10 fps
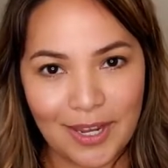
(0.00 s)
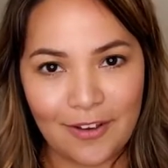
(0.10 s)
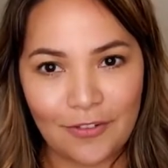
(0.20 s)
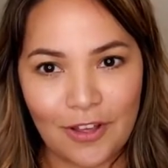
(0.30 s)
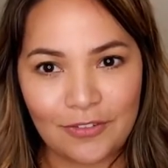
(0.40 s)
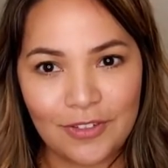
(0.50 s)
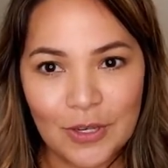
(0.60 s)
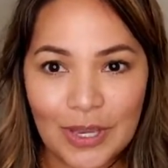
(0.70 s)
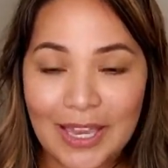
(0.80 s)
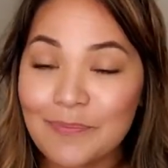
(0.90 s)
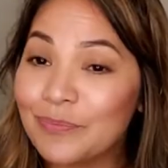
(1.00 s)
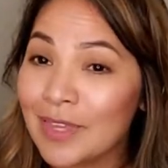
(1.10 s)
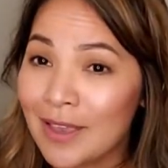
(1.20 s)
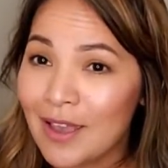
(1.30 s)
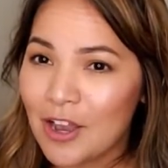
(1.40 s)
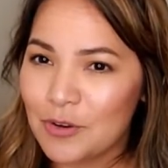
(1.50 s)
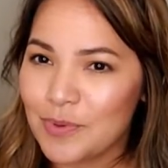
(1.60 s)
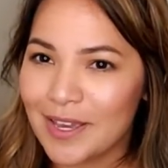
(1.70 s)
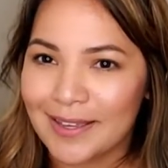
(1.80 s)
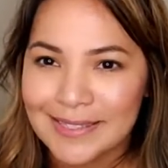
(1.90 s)
half off. Okay? Hope
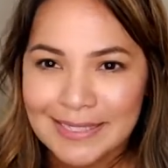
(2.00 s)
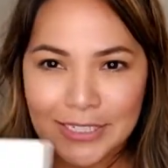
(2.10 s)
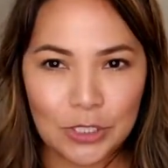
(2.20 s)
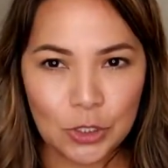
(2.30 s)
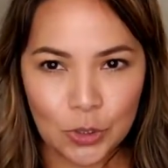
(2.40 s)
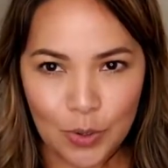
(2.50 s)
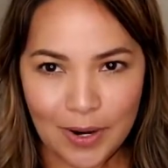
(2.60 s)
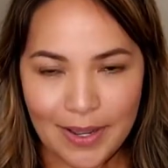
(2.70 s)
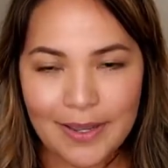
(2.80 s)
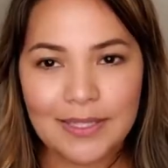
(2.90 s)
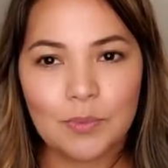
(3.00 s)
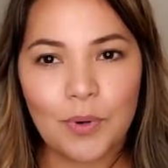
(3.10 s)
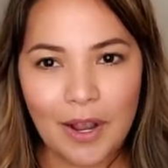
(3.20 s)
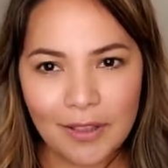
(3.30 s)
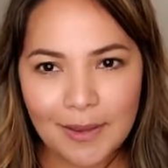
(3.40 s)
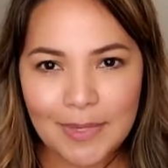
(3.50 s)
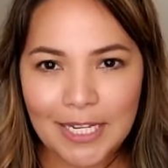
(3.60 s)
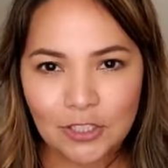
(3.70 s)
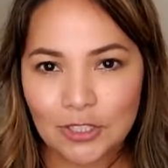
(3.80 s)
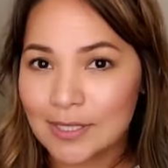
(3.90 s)
you guys enjoy. It's
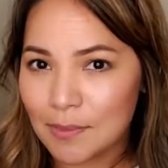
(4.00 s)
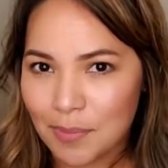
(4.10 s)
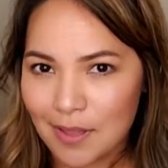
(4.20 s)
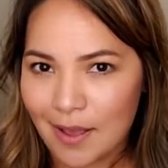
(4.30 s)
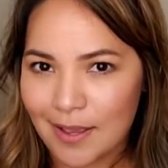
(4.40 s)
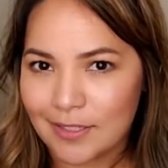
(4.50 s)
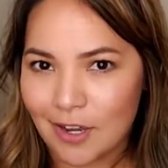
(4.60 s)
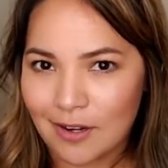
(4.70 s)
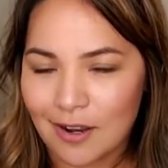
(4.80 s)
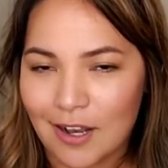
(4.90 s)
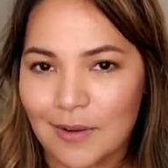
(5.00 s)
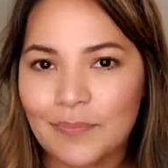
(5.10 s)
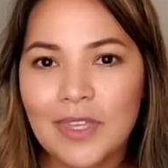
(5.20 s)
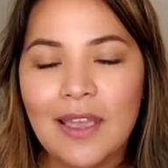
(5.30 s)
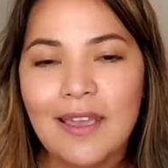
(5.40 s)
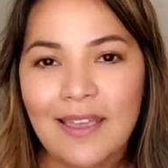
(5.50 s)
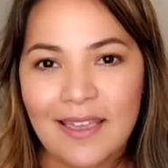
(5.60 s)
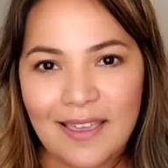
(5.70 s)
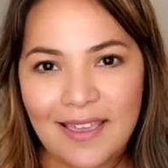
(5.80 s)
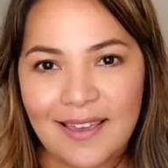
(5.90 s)
browlaminationsupply.com,
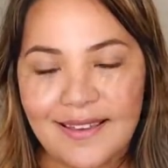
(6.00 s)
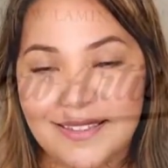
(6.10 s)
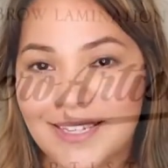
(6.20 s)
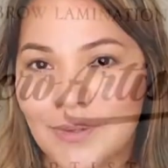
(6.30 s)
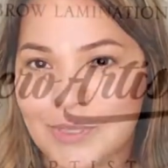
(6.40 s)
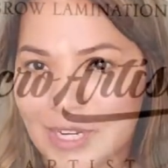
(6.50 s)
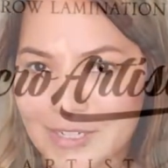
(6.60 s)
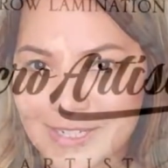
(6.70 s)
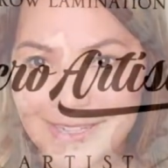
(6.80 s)
and I will talk to you